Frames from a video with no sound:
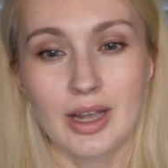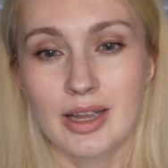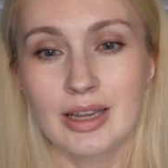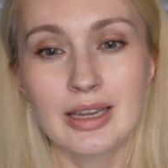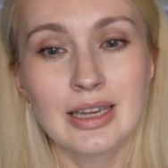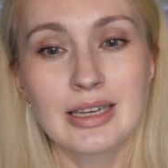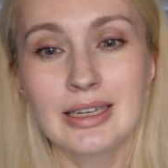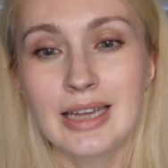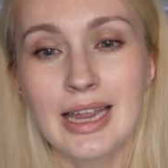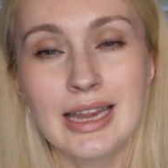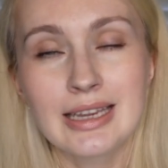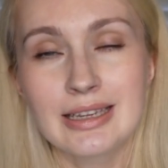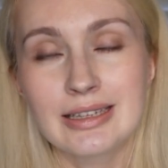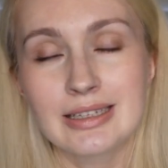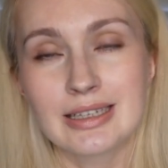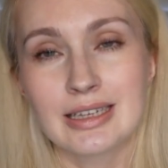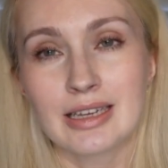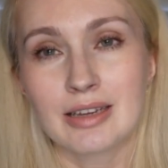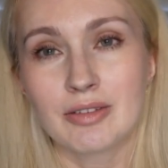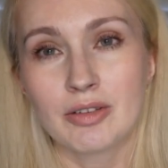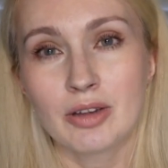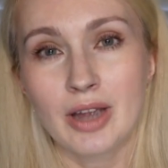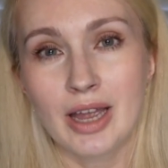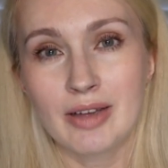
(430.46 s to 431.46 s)
in anything,
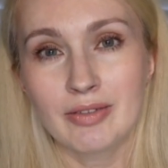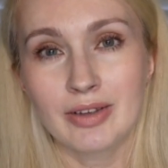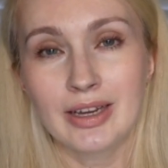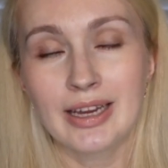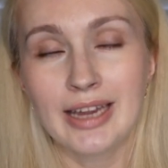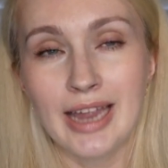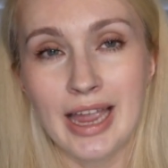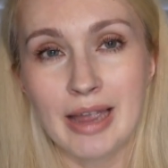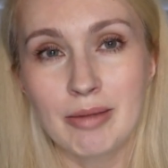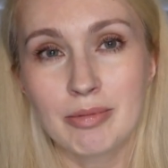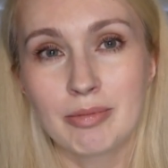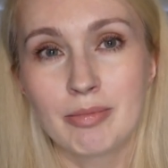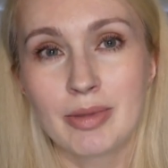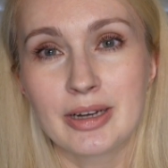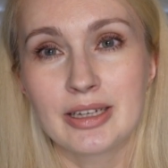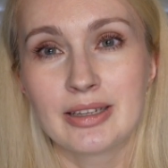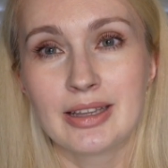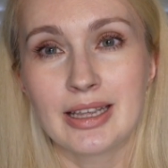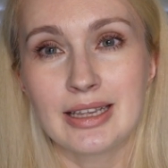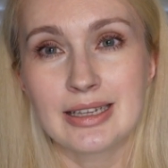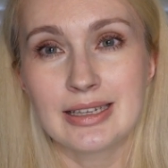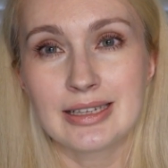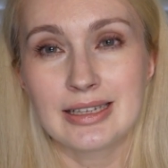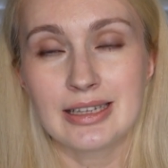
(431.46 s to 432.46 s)
if you have a gap, but
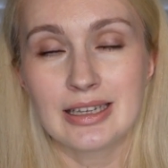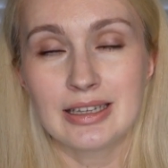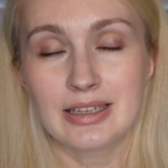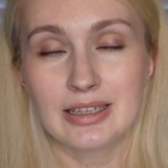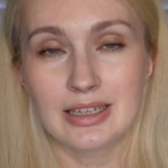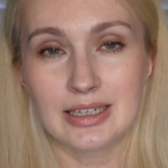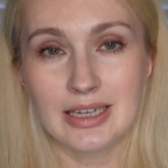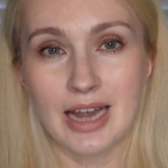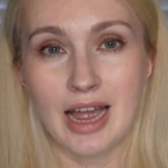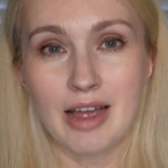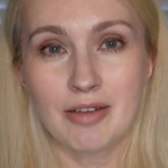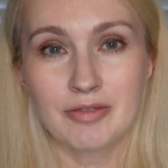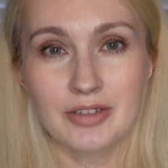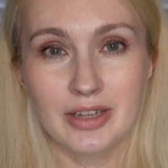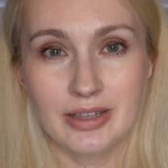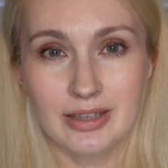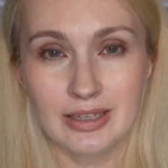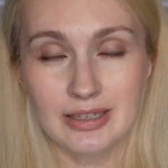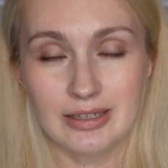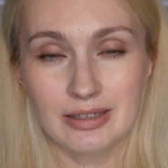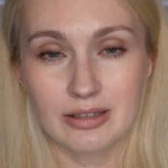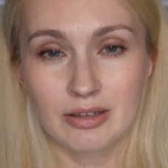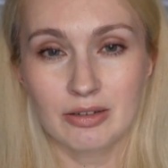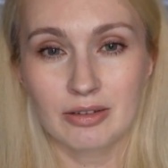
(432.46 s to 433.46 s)
they see that after
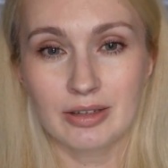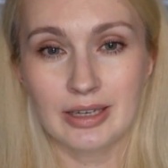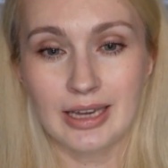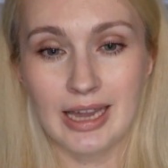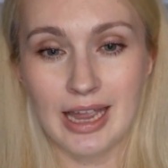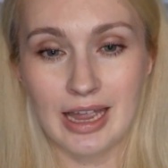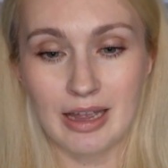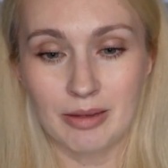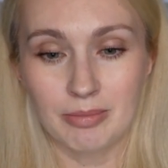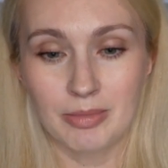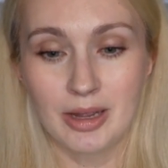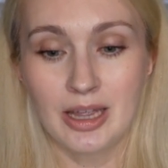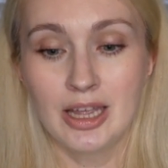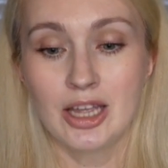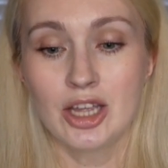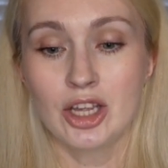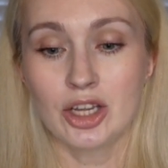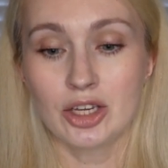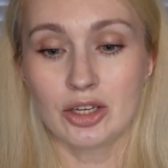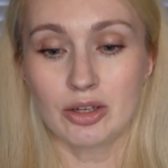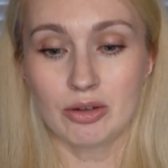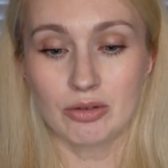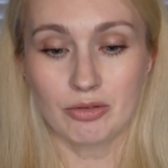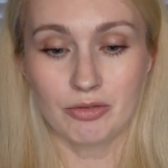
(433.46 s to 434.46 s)
this long gap,
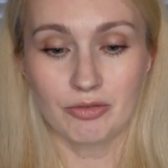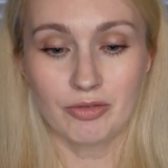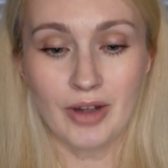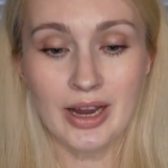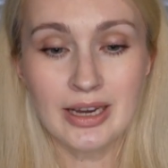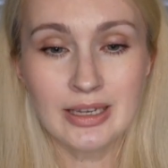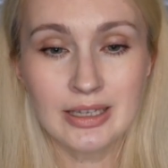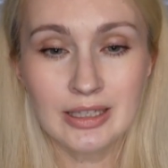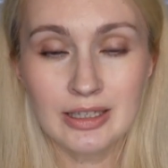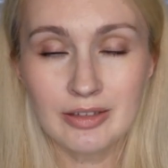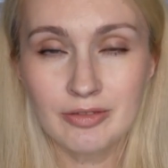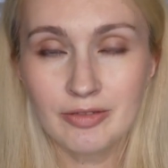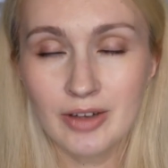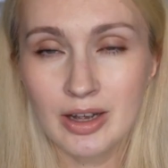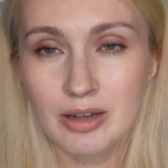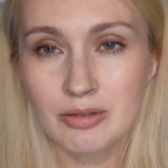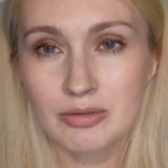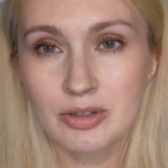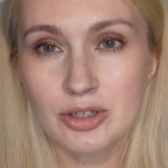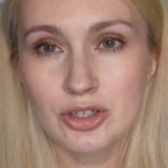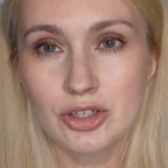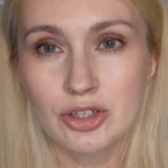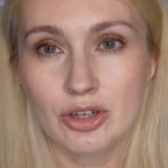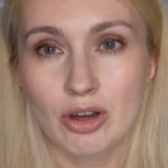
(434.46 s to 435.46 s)
you finally
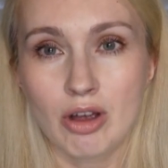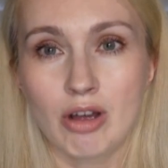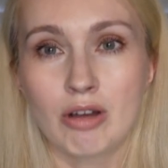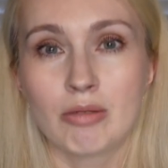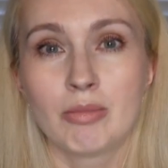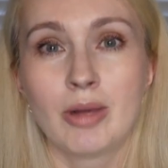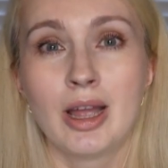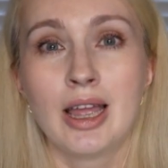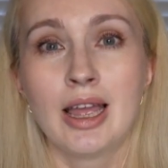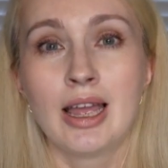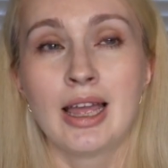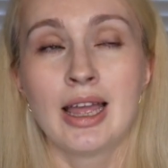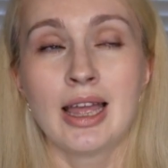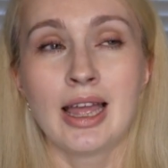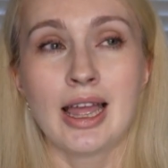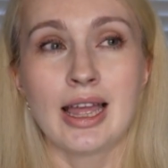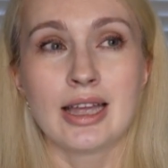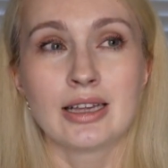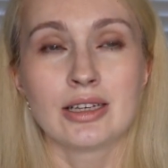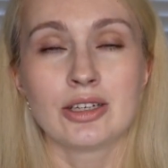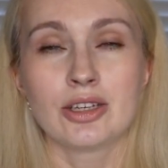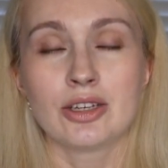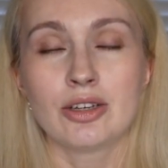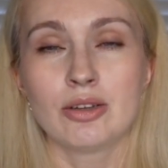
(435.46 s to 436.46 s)
found a job
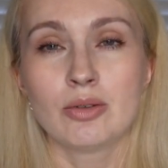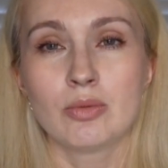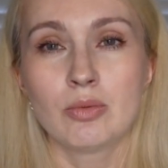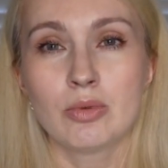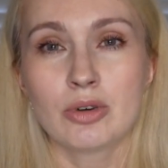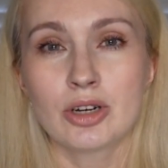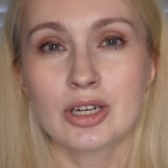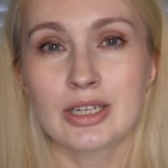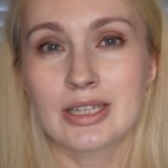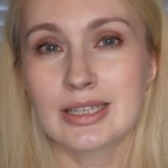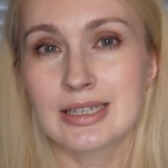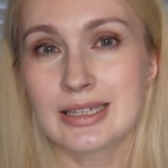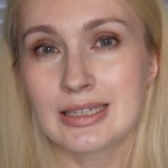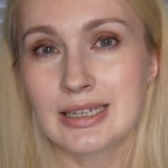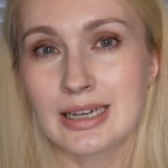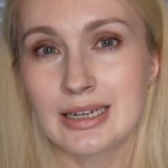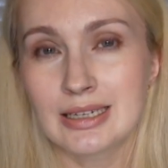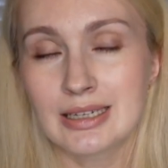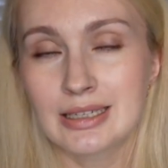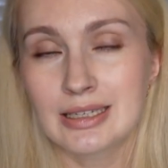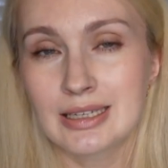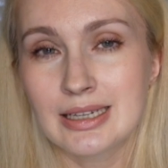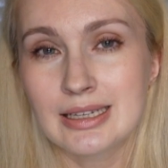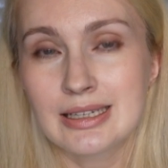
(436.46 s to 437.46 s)
and you worked as a
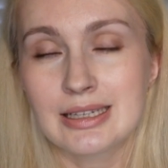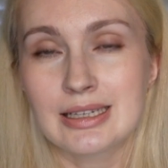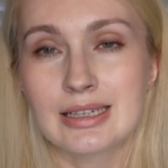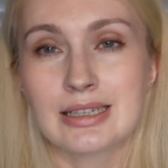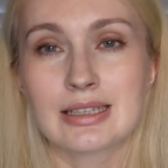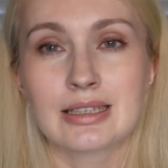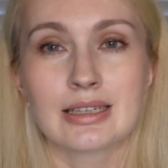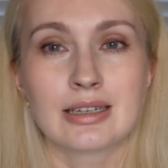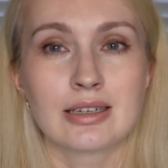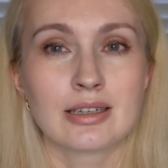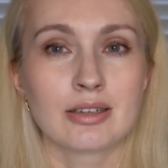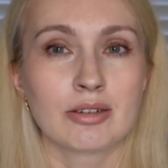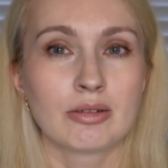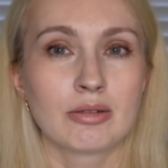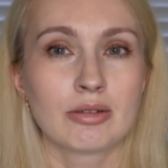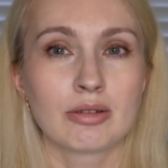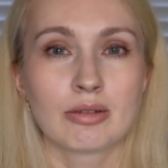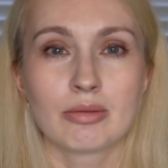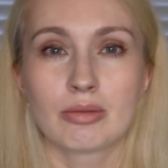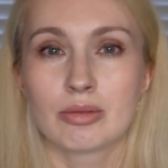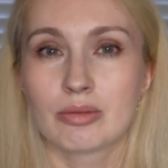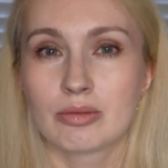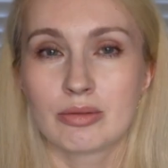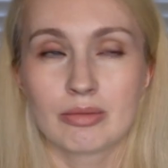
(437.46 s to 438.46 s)
dental assistant
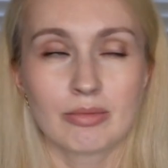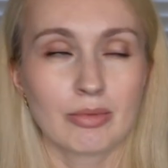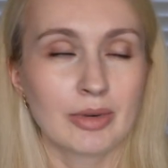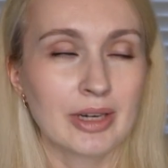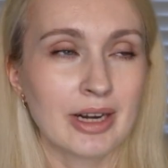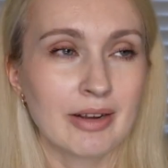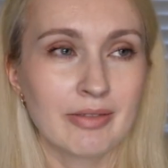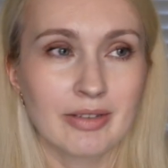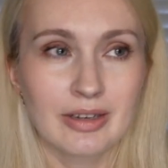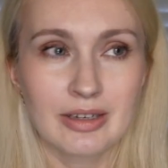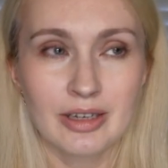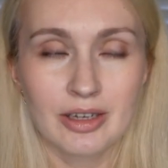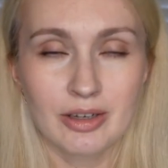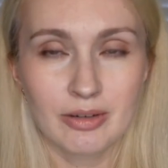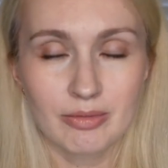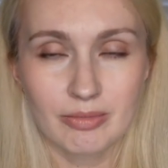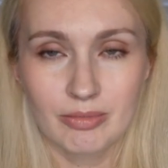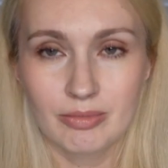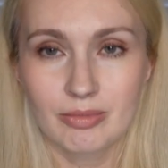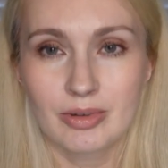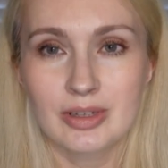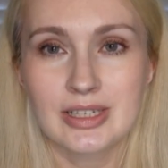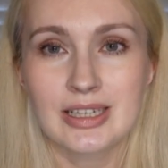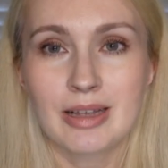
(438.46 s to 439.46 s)
or whatever,
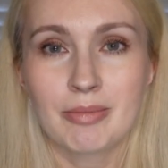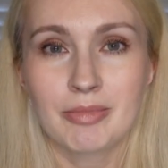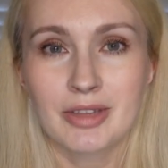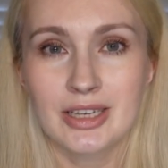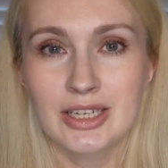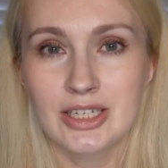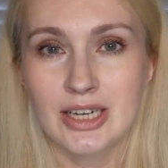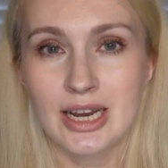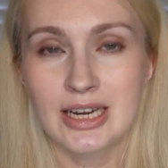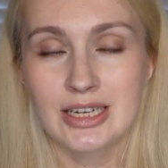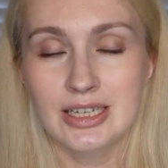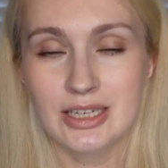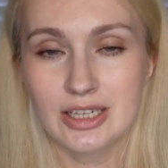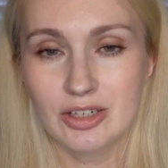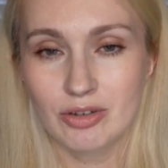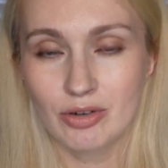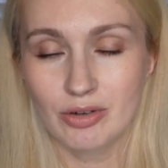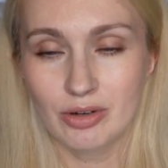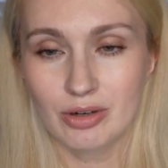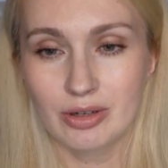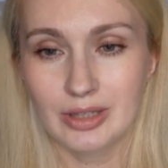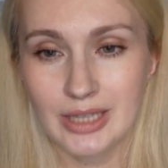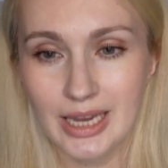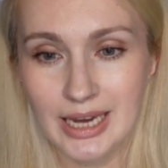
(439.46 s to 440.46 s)
something dentistry
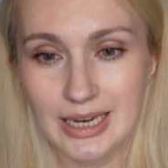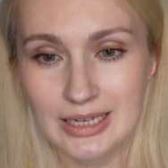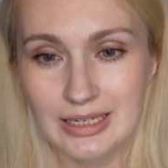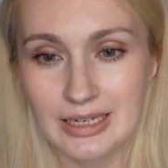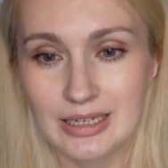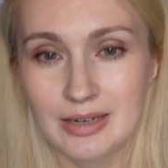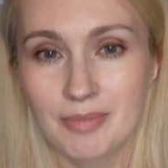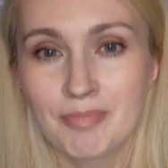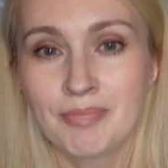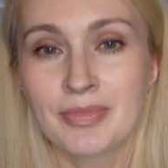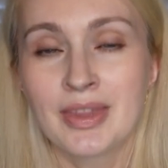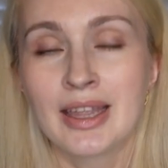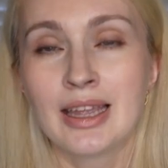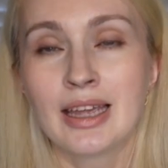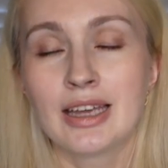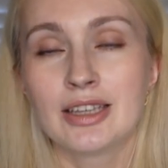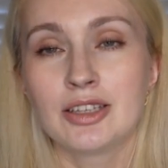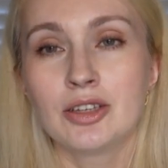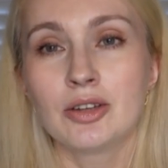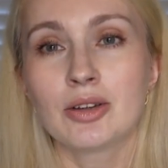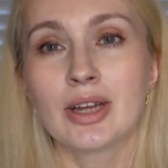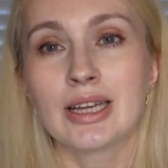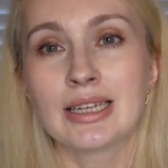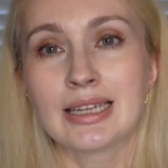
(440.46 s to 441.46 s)
related, and
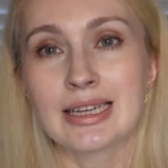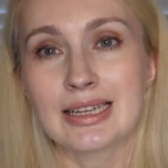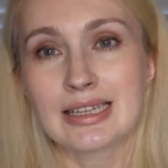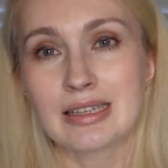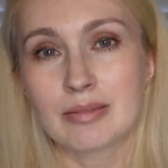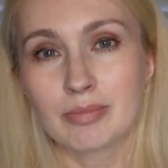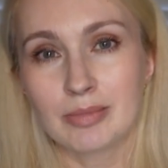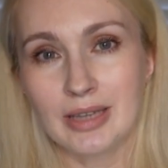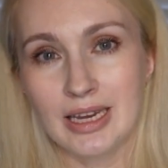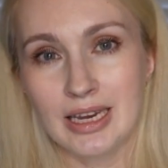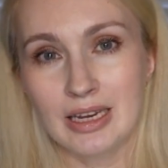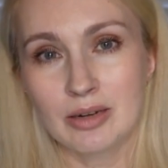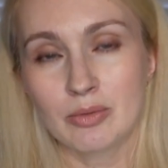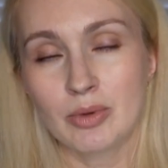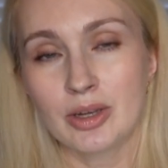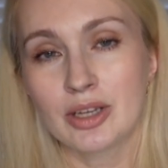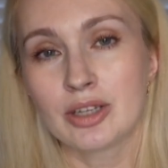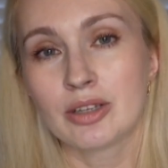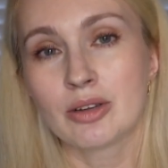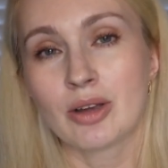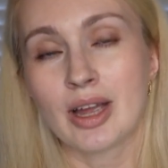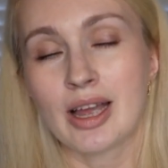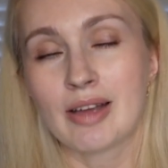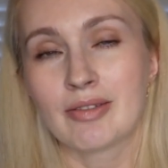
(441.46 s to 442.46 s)
you can explain why
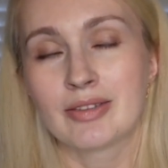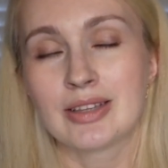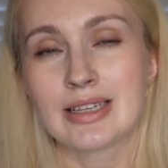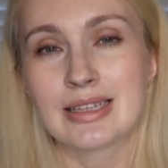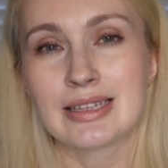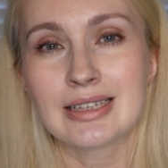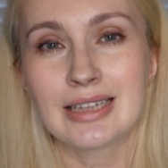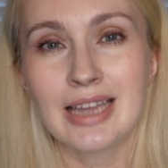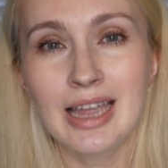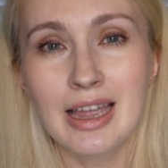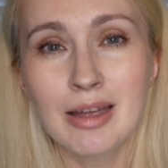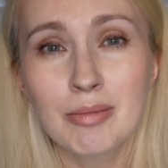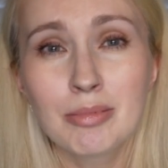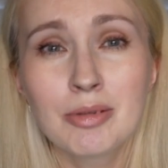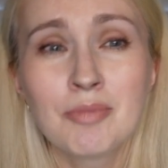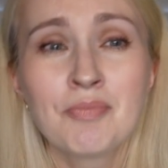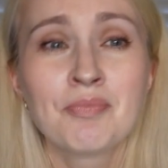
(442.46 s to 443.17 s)
you have this gap,